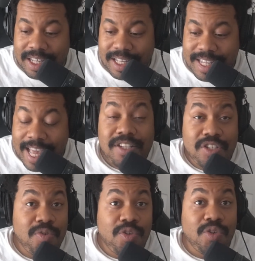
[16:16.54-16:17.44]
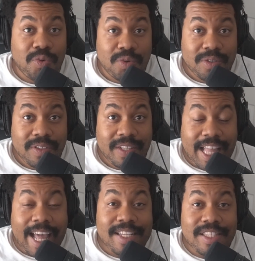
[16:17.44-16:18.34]
Yes, you do.
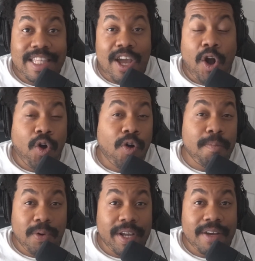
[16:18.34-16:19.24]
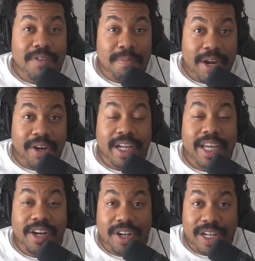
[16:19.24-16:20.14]
That is the whole point of America
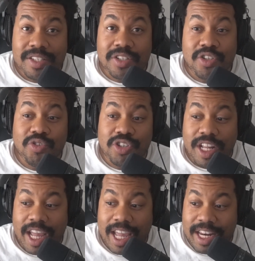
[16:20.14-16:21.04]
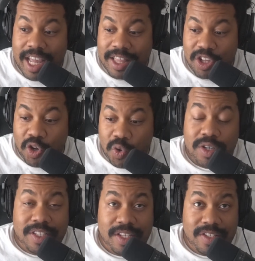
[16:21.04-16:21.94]
and our Constitution and the
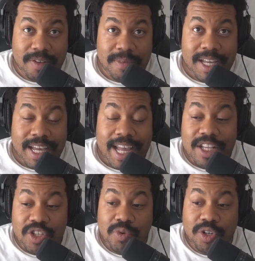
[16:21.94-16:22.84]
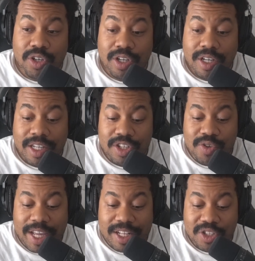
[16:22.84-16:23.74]
court system, is you
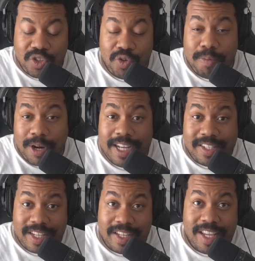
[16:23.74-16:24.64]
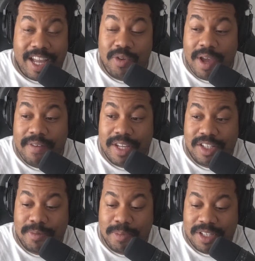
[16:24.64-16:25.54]
get due process and you have a
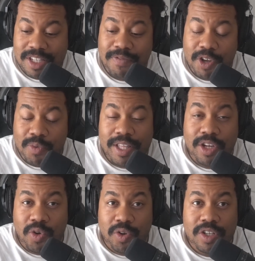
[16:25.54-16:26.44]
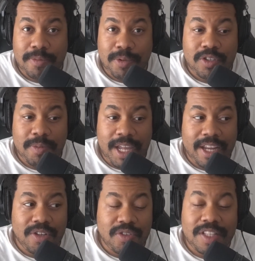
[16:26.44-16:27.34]
specific way the court is supposed to be handled.